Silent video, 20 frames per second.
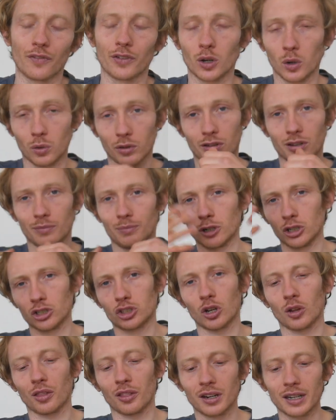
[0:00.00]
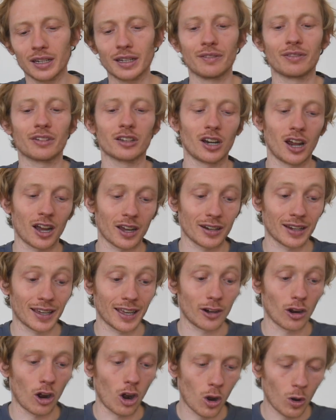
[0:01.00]
you don't submerge all the leaves, you're not going to
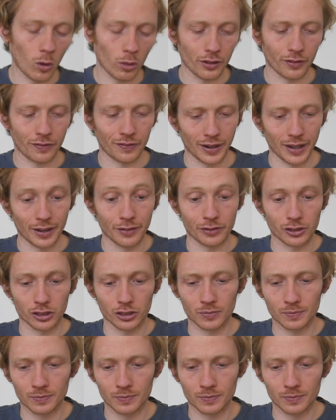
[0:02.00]
get all the flavor.